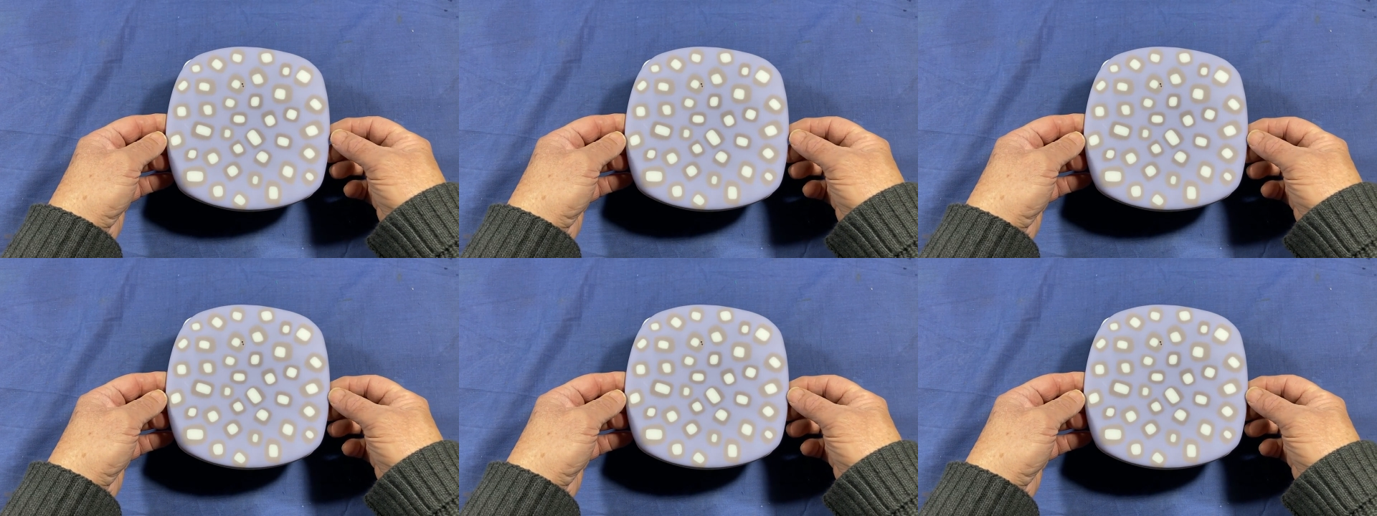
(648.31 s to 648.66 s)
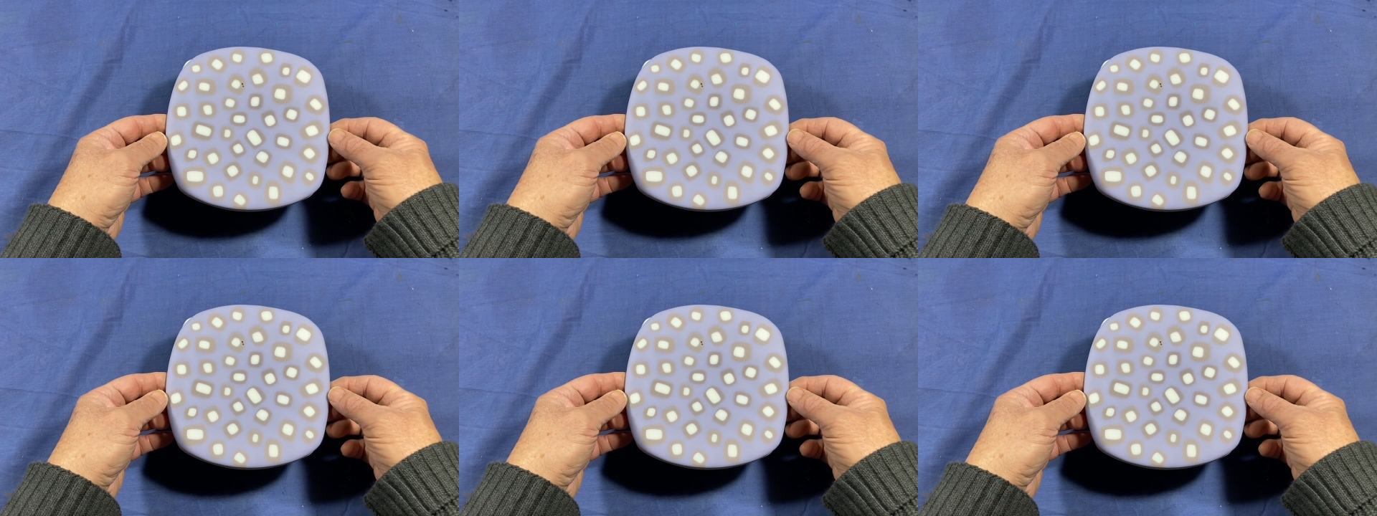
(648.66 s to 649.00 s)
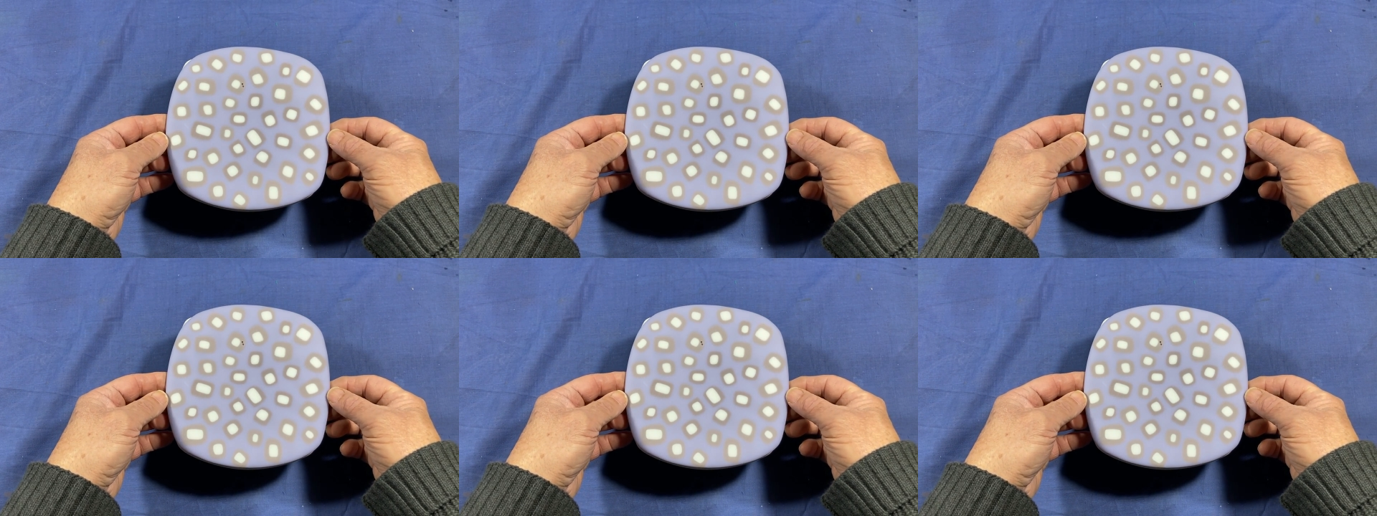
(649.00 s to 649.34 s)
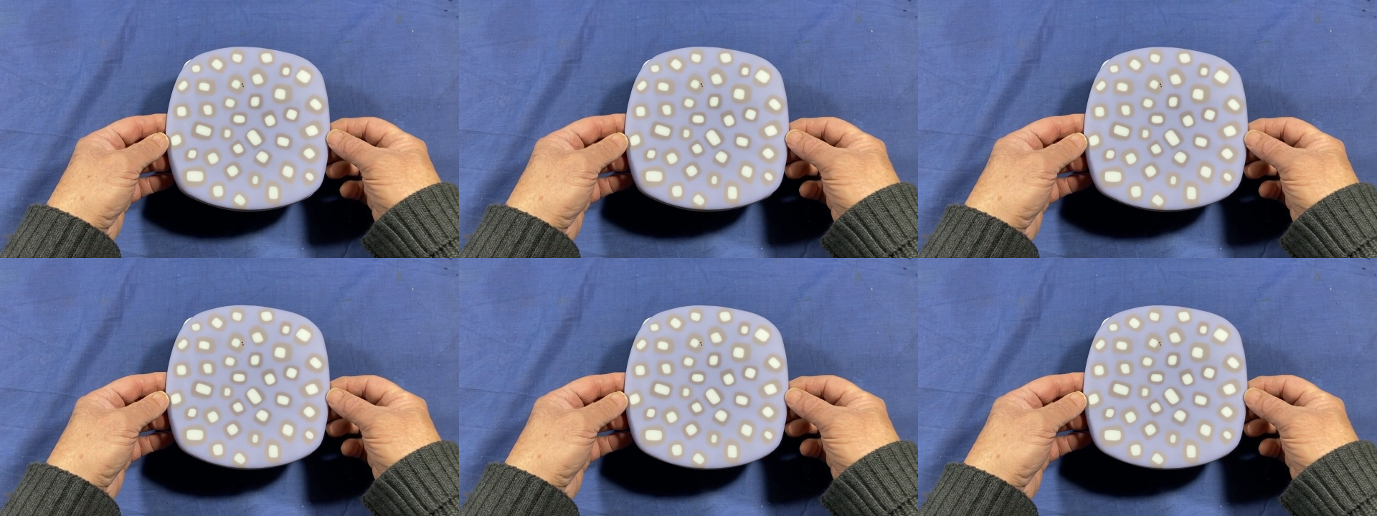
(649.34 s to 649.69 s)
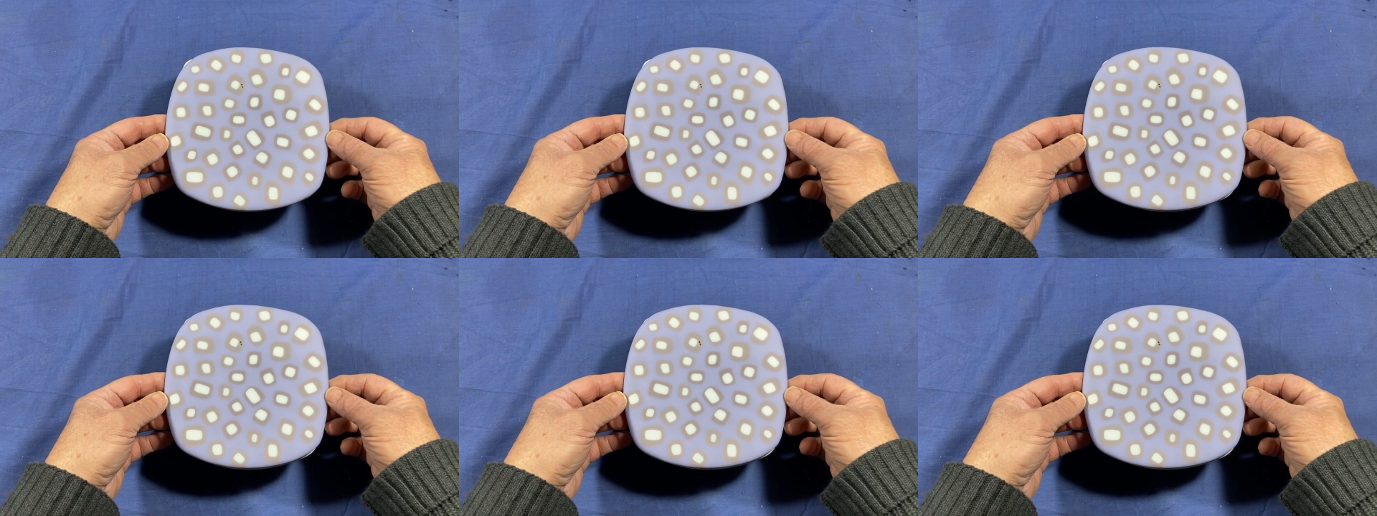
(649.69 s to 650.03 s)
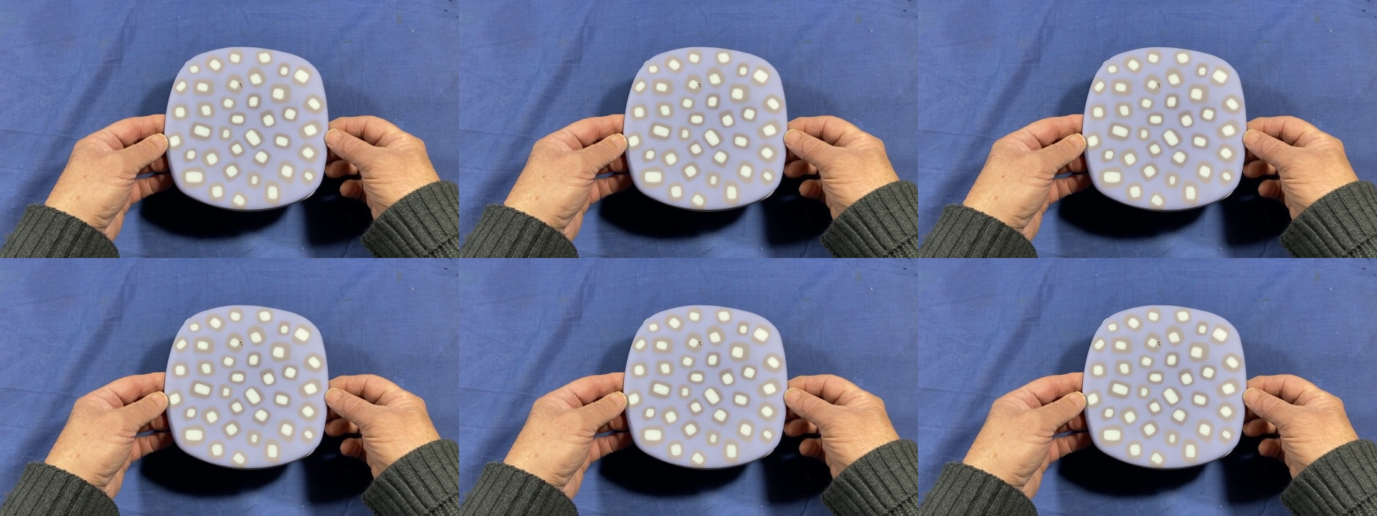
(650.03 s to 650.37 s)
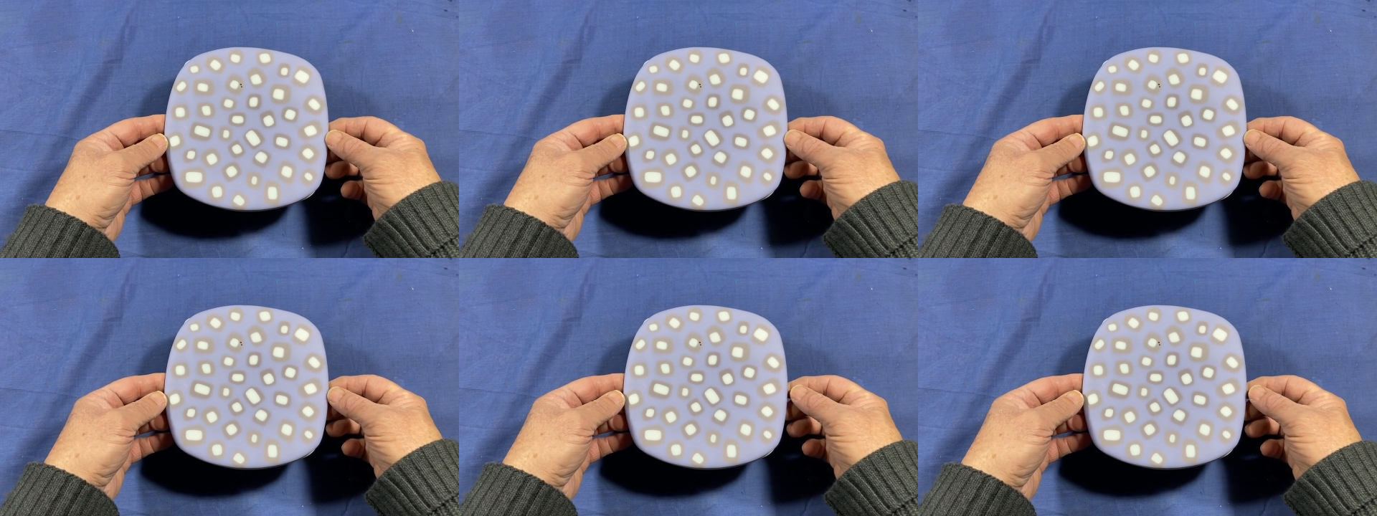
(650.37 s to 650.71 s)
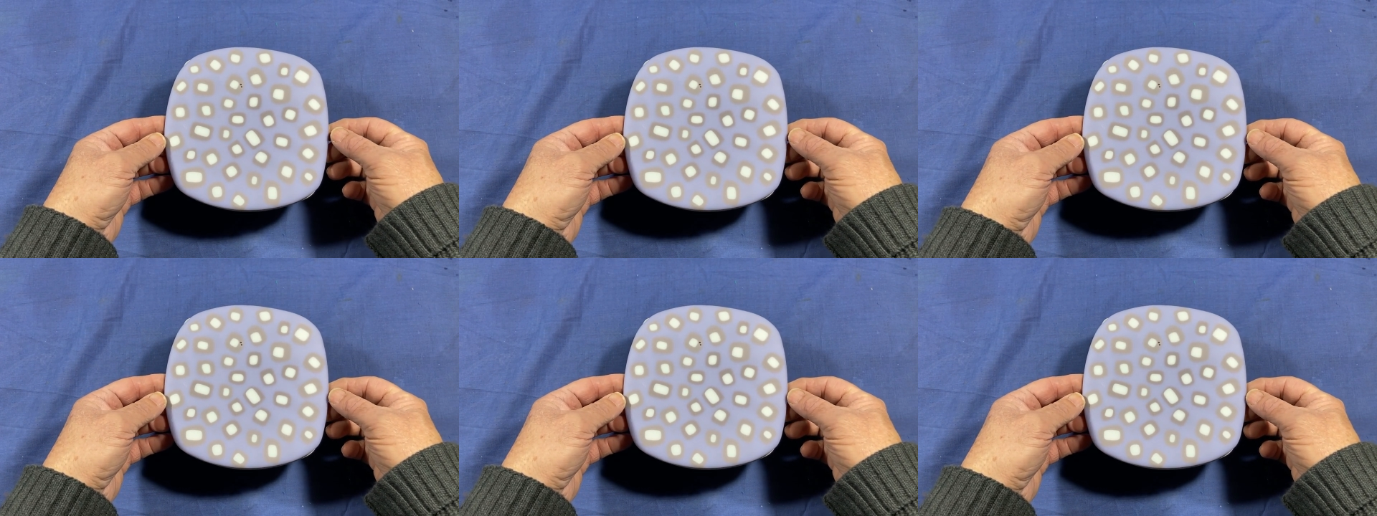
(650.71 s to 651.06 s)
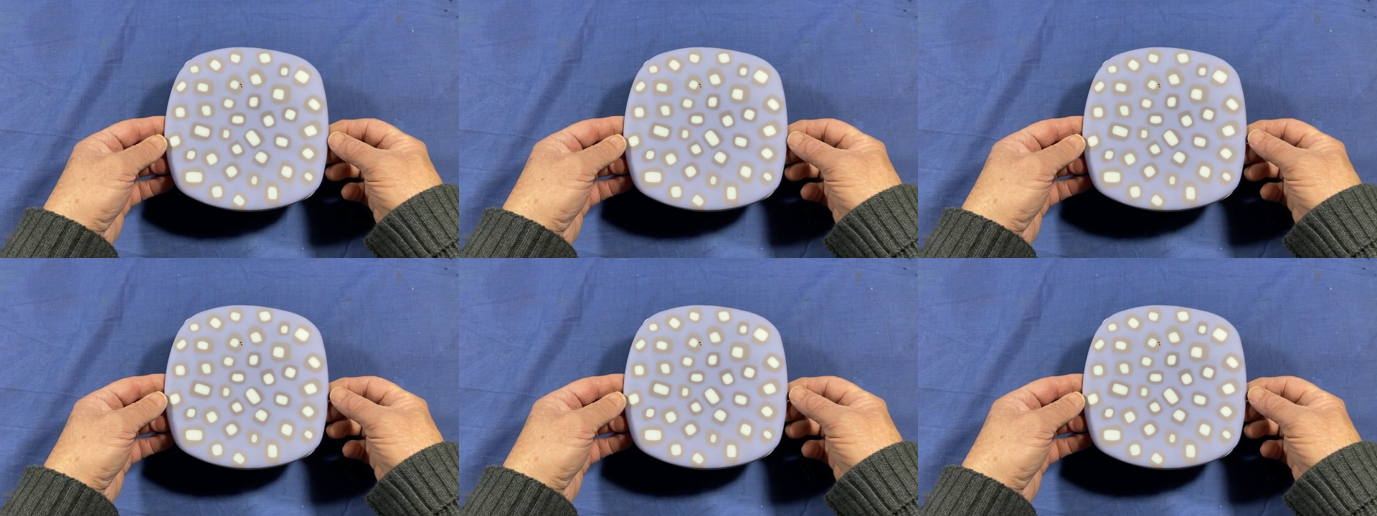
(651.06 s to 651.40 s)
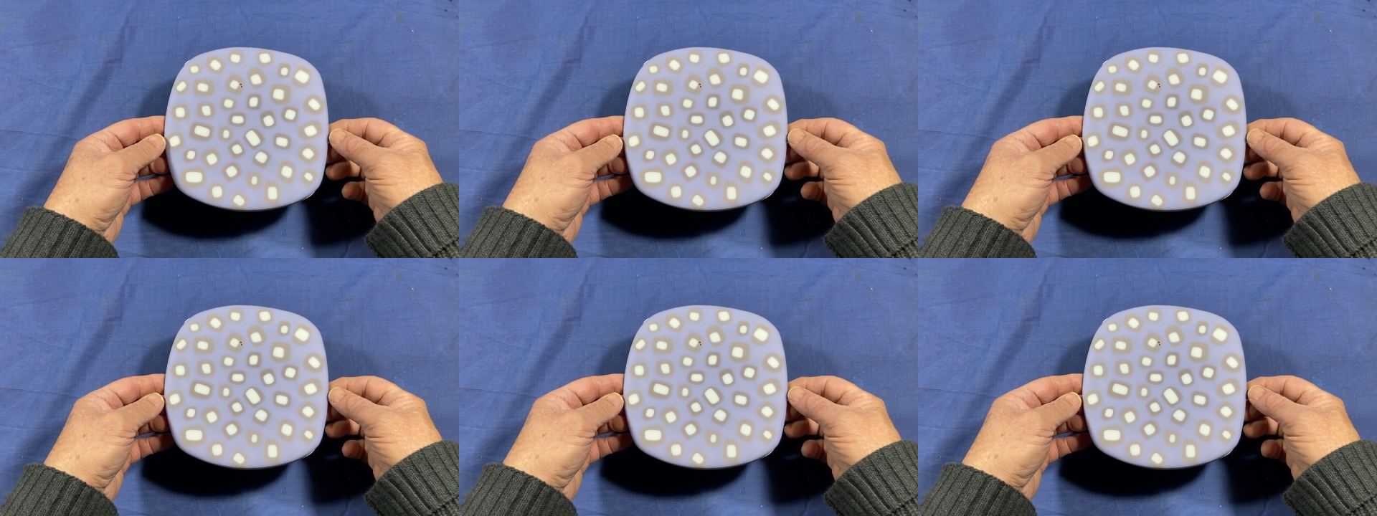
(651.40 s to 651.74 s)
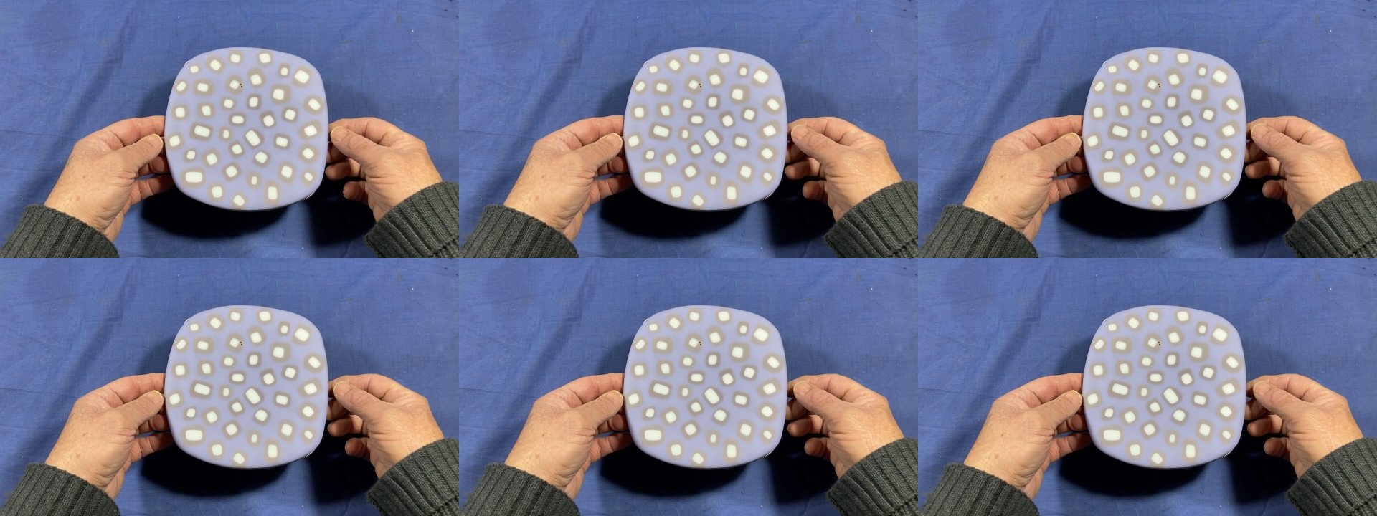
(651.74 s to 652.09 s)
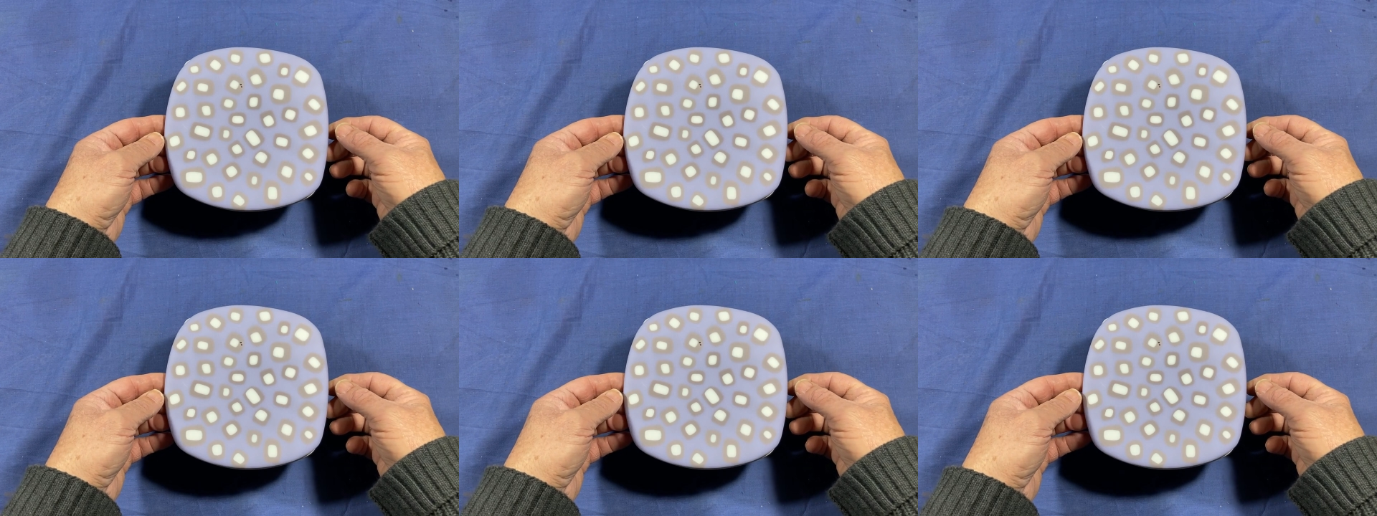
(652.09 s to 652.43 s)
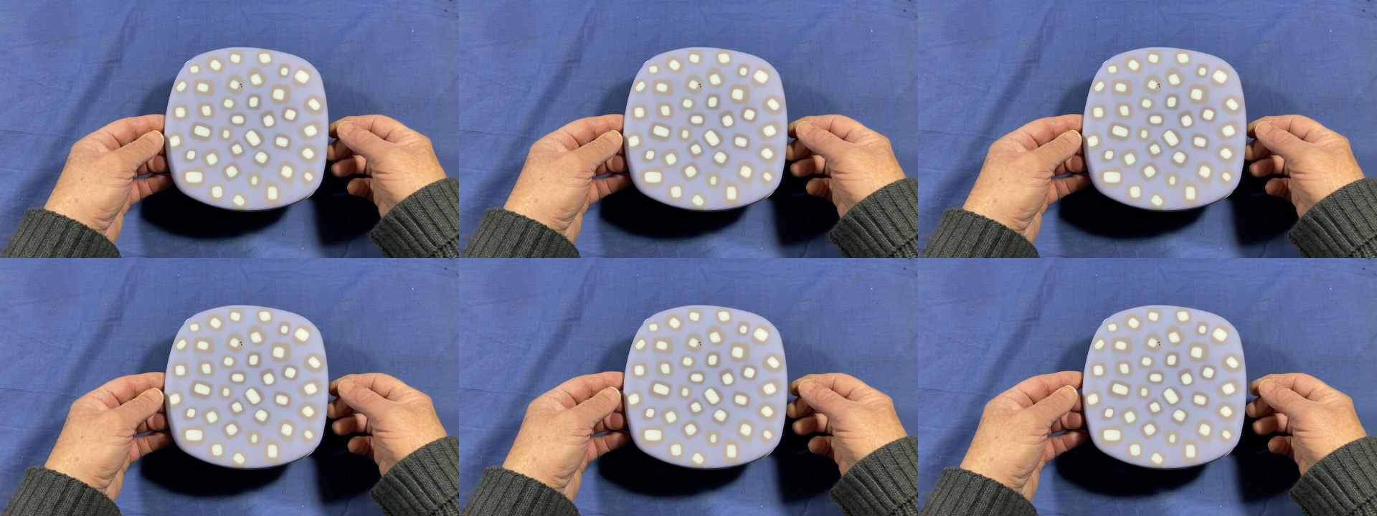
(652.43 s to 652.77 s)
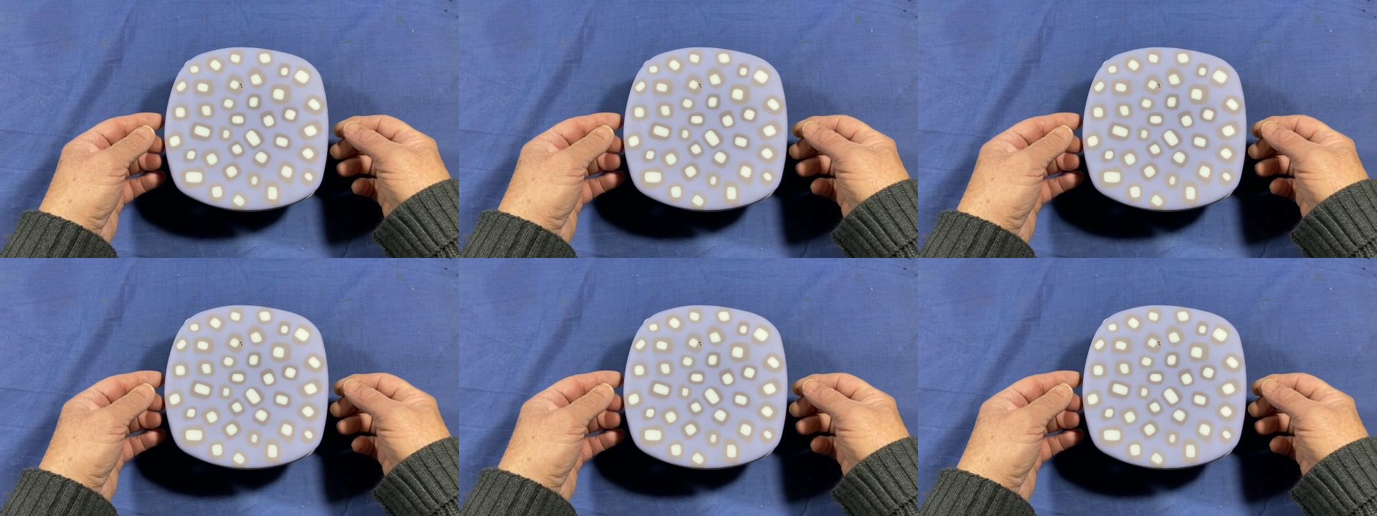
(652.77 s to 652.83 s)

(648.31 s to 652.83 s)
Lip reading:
Nobody's mouth can be seen.